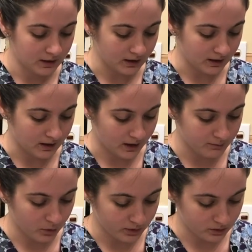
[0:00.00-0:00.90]
And I'm
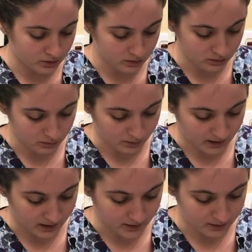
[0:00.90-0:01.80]
going to
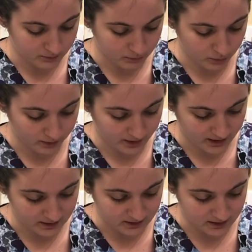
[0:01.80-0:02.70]
pour that
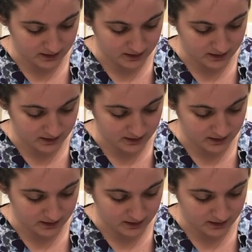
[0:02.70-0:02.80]
into